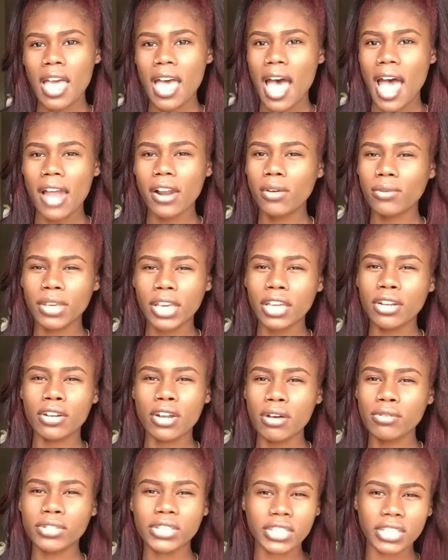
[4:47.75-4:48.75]
I don't get
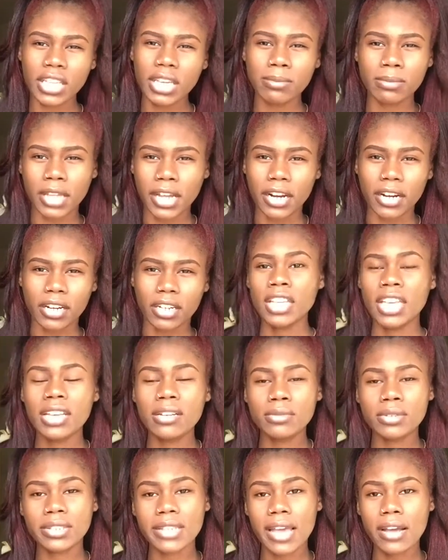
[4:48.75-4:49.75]
no sleep there. And
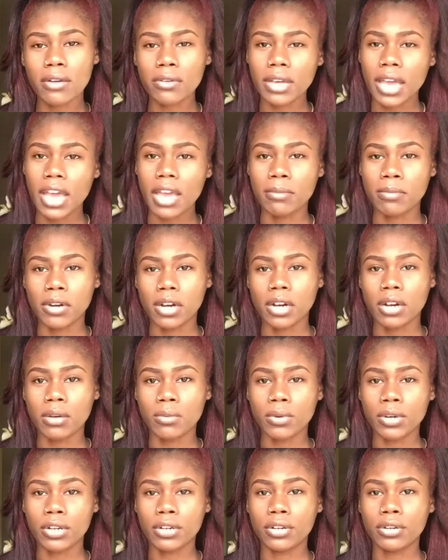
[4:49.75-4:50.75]
he was like, okay,
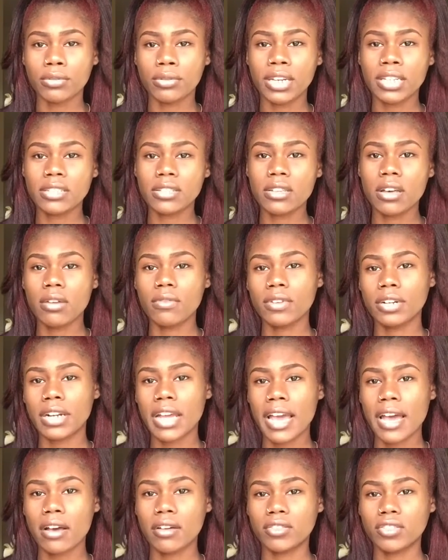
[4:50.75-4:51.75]
bro, well, it's over
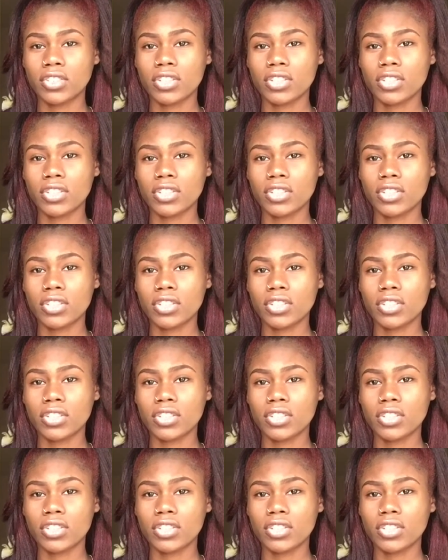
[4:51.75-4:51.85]
now.